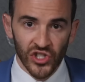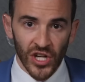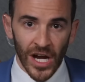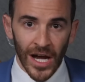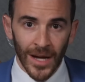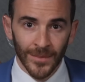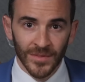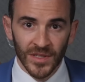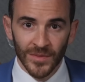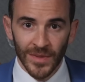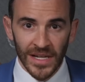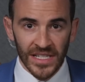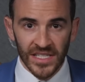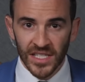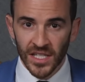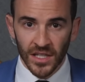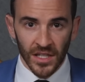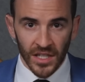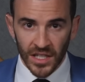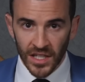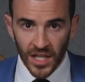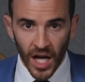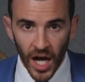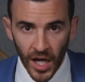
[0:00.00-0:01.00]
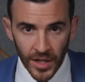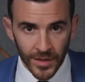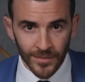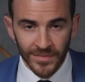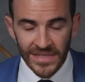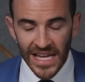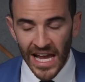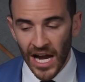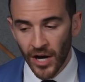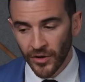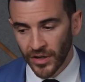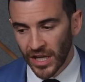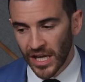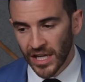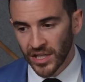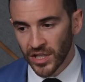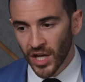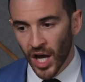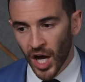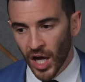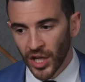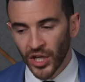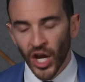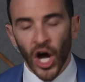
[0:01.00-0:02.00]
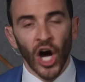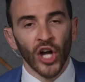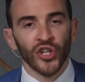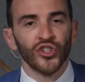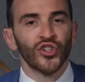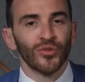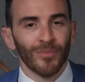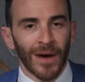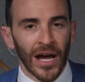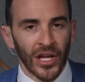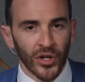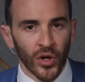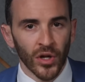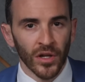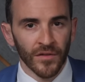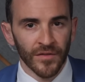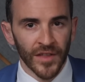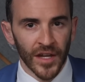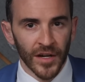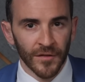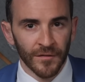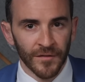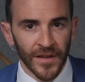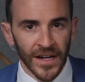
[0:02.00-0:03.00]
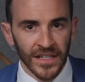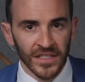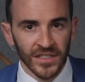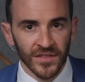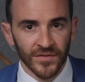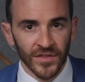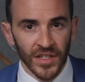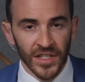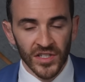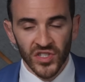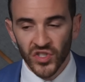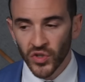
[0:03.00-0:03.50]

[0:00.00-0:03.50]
job to basically cut him down and undermine all of that effectiveness.